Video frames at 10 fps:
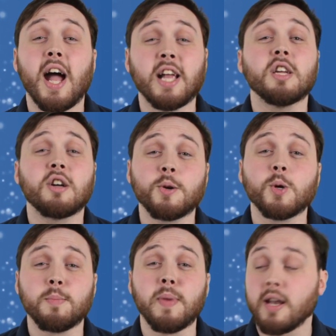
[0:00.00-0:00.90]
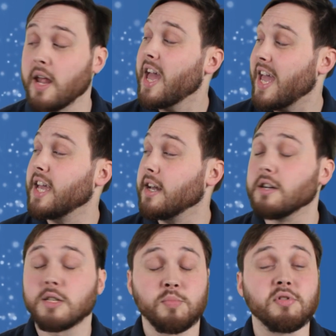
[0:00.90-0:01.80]
and you got to admit it
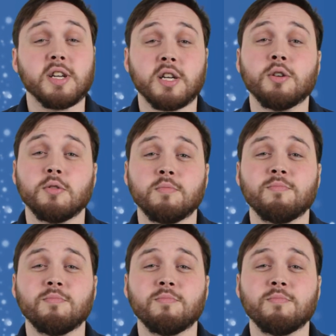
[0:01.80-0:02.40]
looks pretty cool.